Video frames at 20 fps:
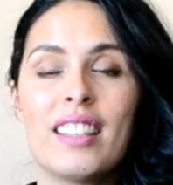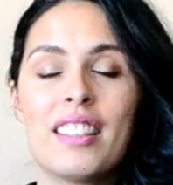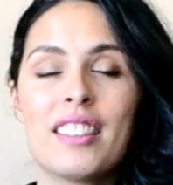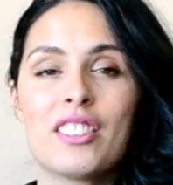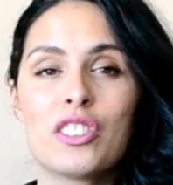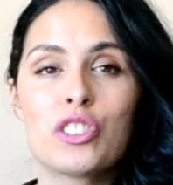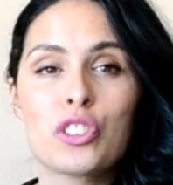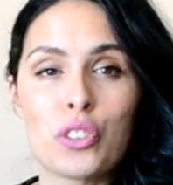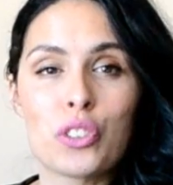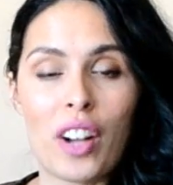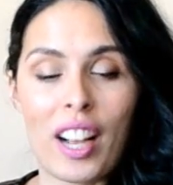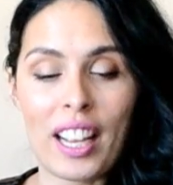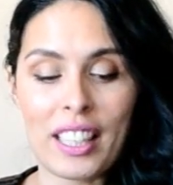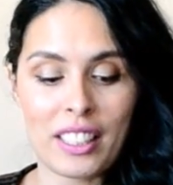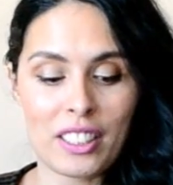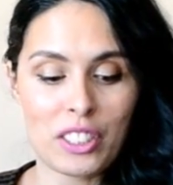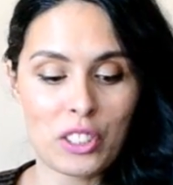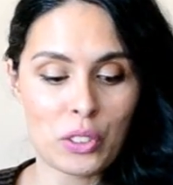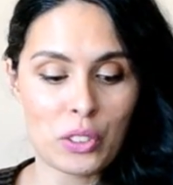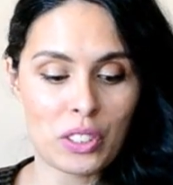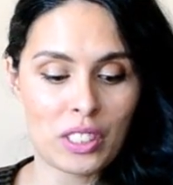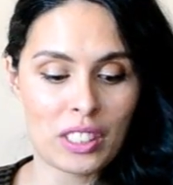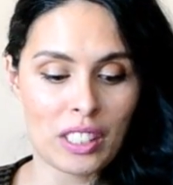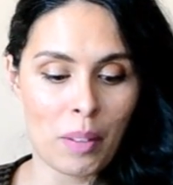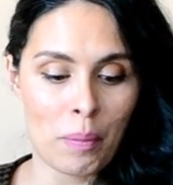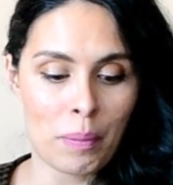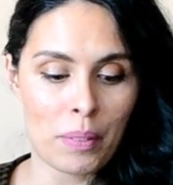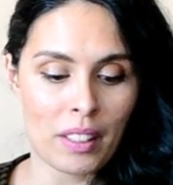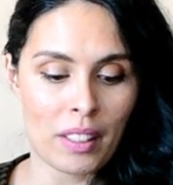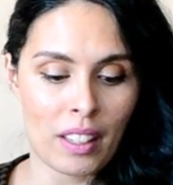try to do
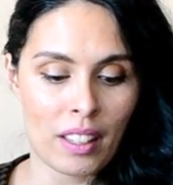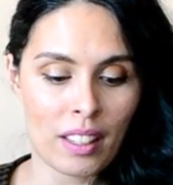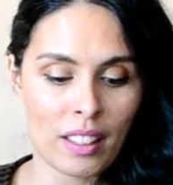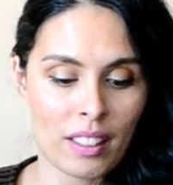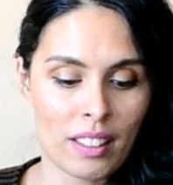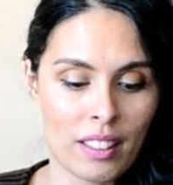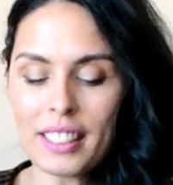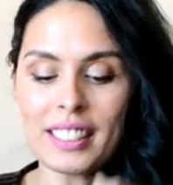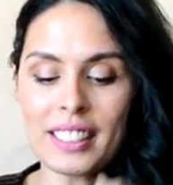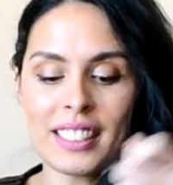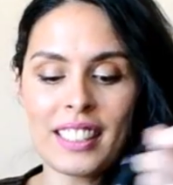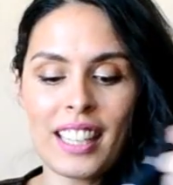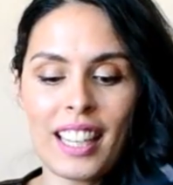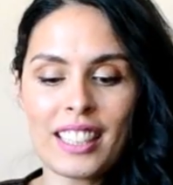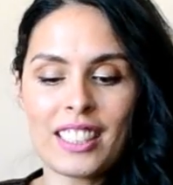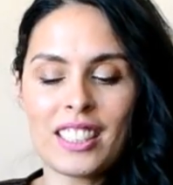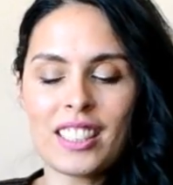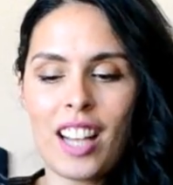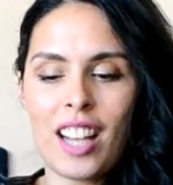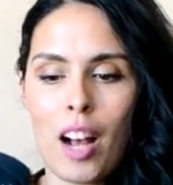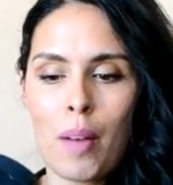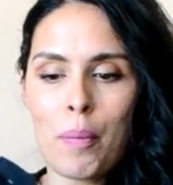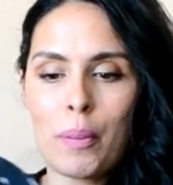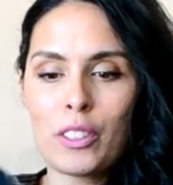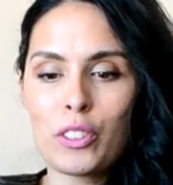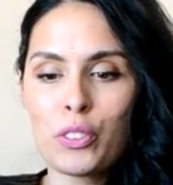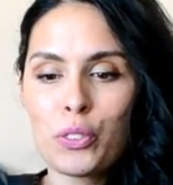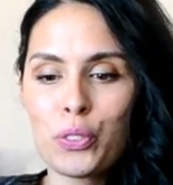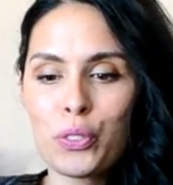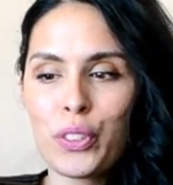something. This next top
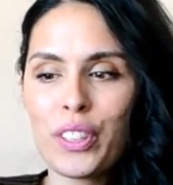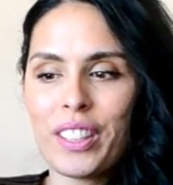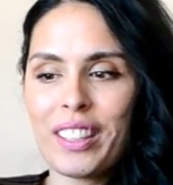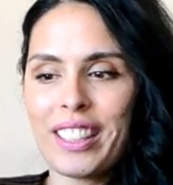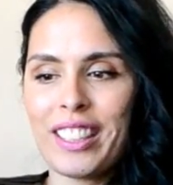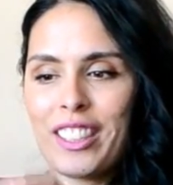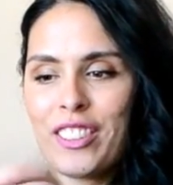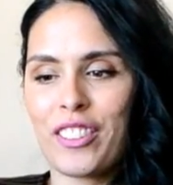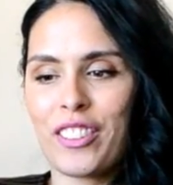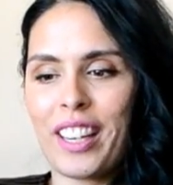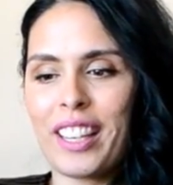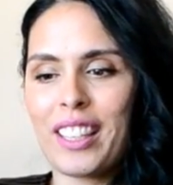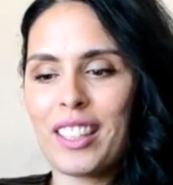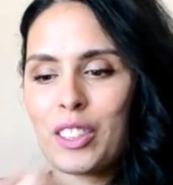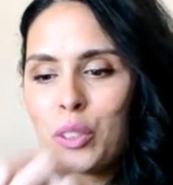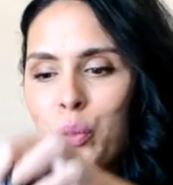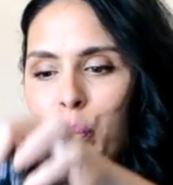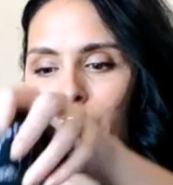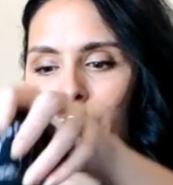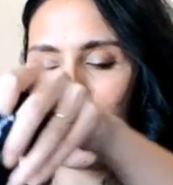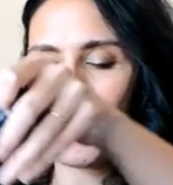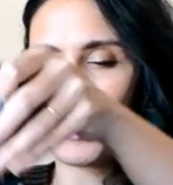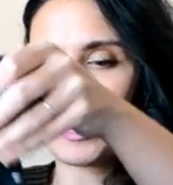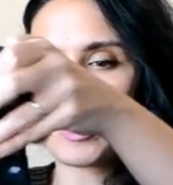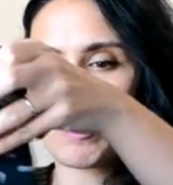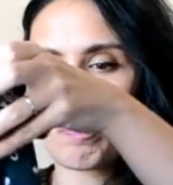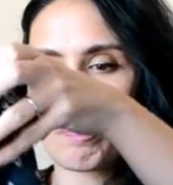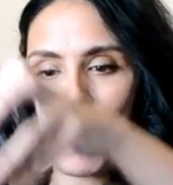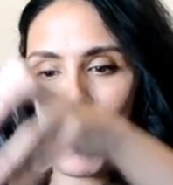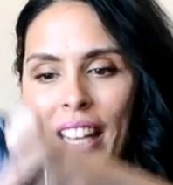is really great as well.
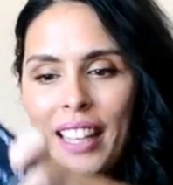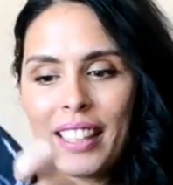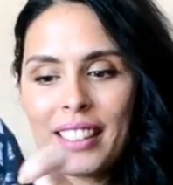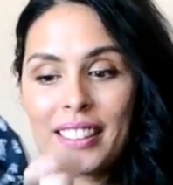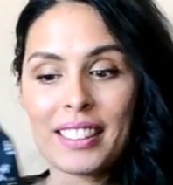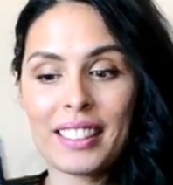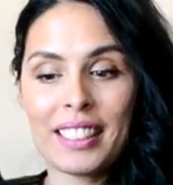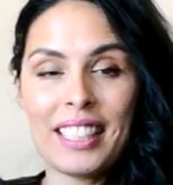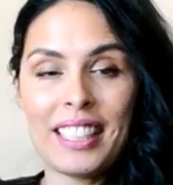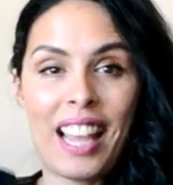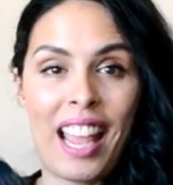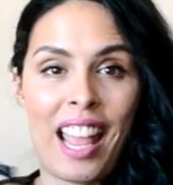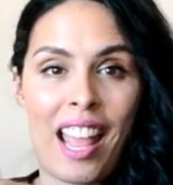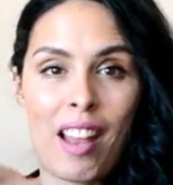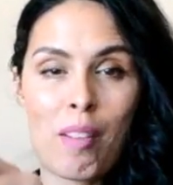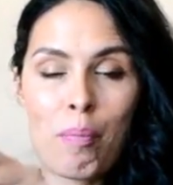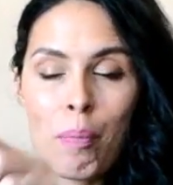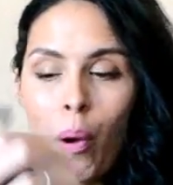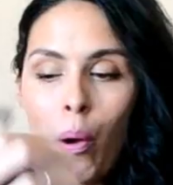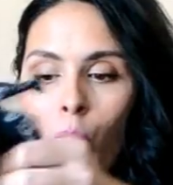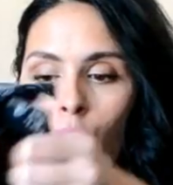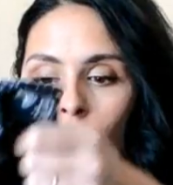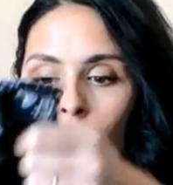It's paisley and polka